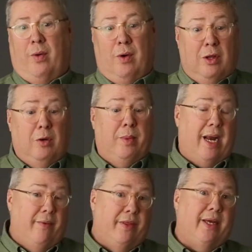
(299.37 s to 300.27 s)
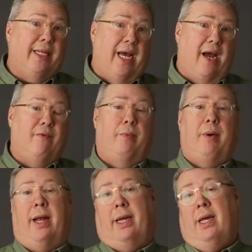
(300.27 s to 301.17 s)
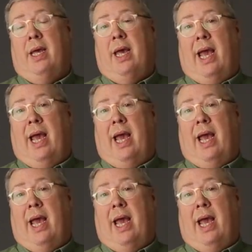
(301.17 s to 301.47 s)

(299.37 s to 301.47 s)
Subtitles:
We were a little bit of everything to everybody.